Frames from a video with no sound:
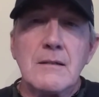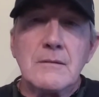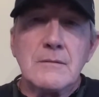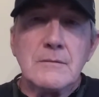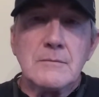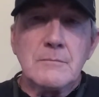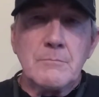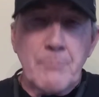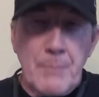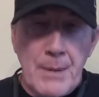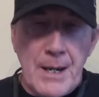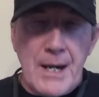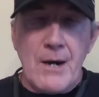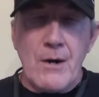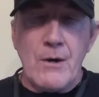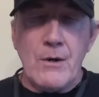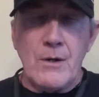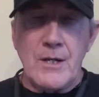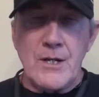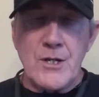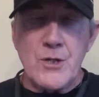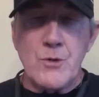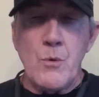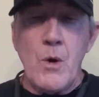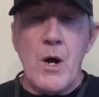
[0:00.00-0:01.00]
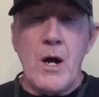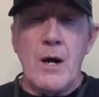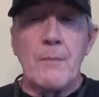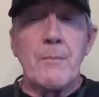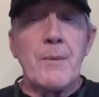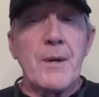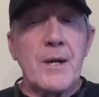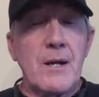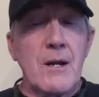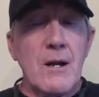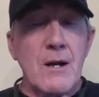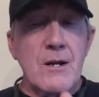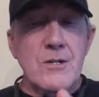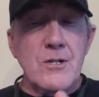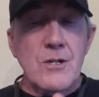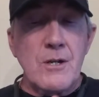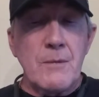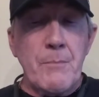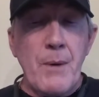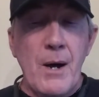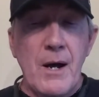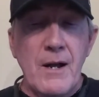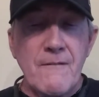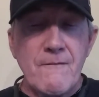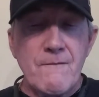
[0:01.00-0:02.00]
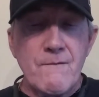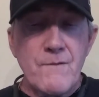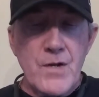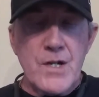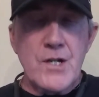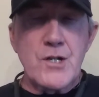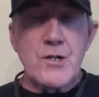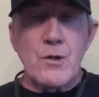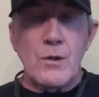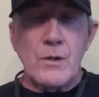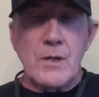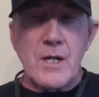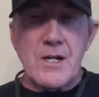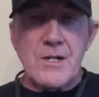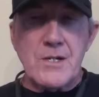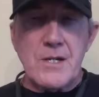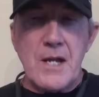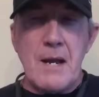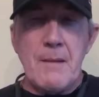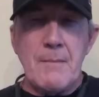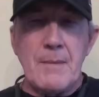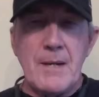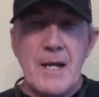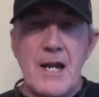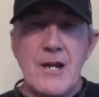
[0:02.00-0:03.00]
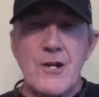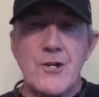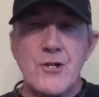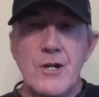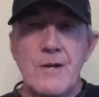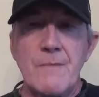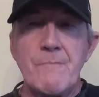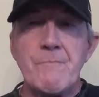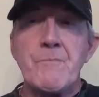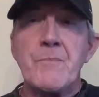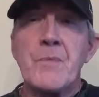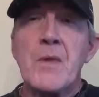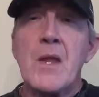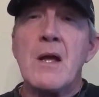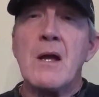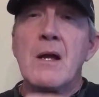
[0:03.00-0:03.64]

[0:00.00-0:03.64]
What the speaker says: barrel as well, because upon visual examination,